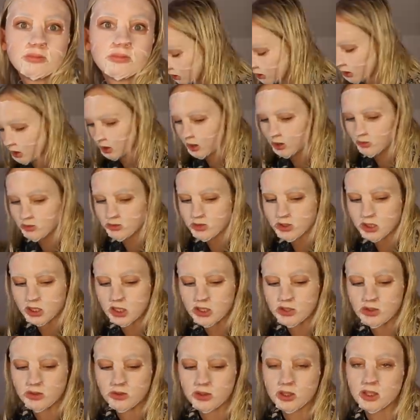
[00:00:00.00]
Okay, I'm just gonna
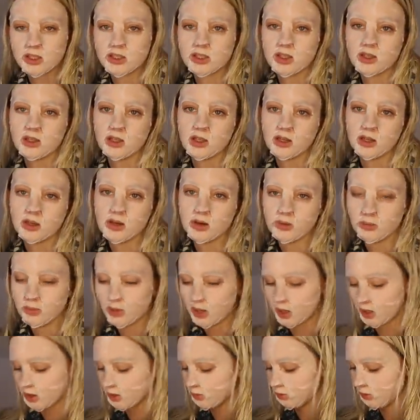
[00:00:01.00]
do this and then come
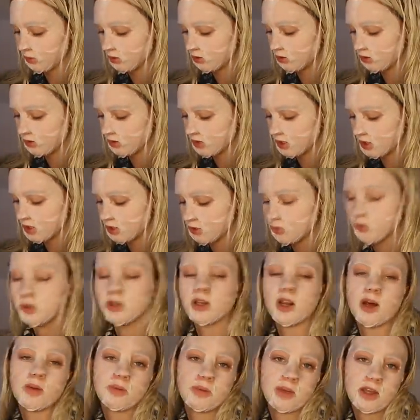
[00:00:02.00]
back, because this will
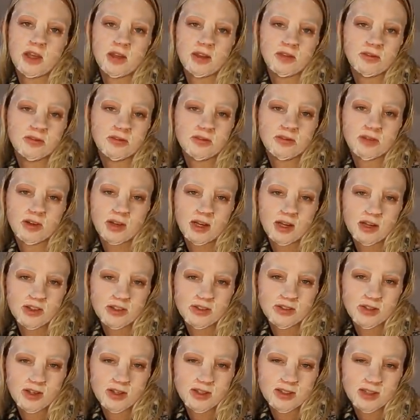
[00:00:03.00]
not be very
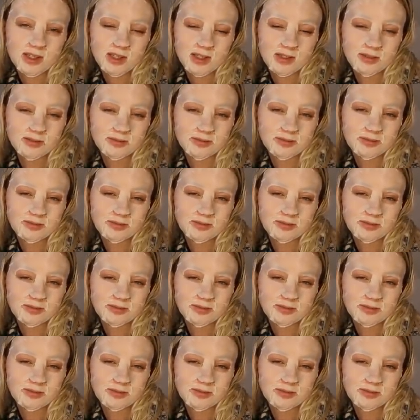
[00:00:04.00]
interesting.